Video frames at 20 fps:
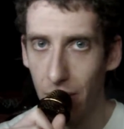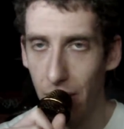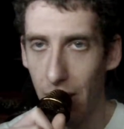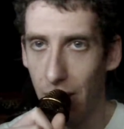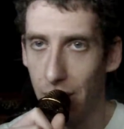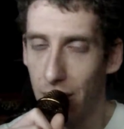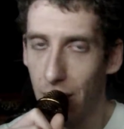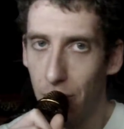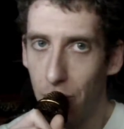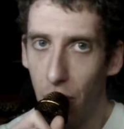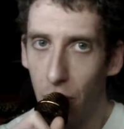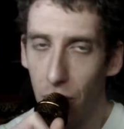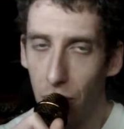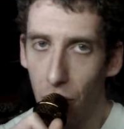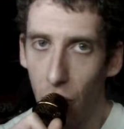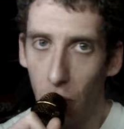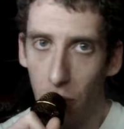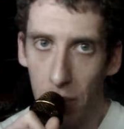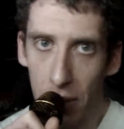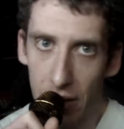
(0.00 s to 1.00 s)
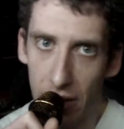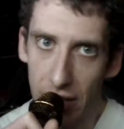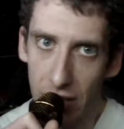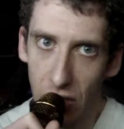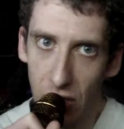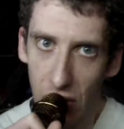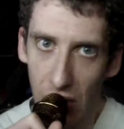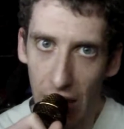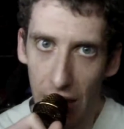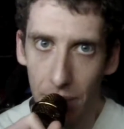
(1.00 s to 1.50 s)
in a polar orbit,
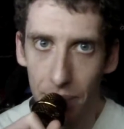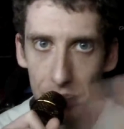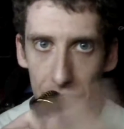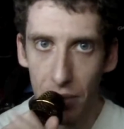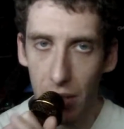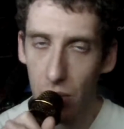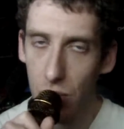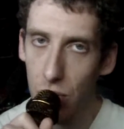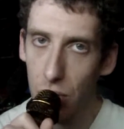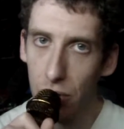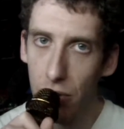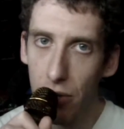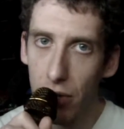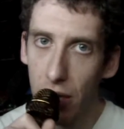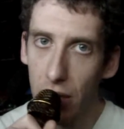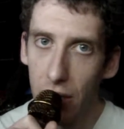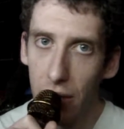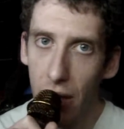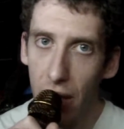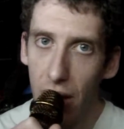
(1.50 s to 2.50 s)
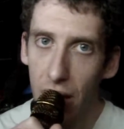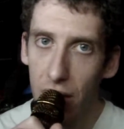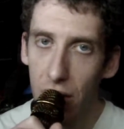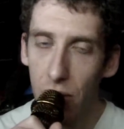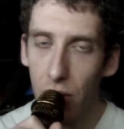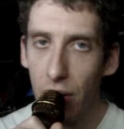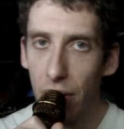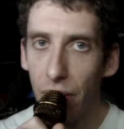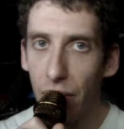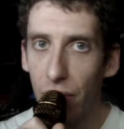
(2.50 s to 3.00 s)
let's say. So you could
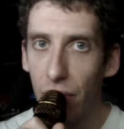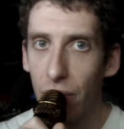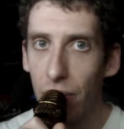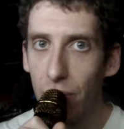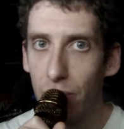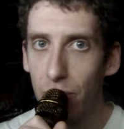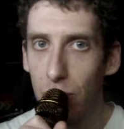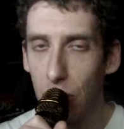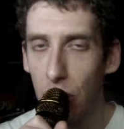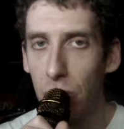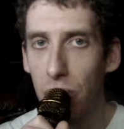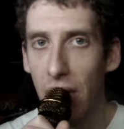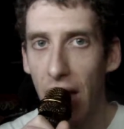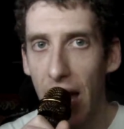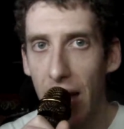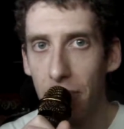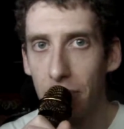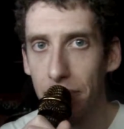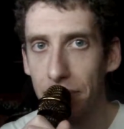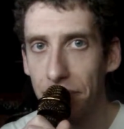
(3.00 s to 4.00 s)
do that.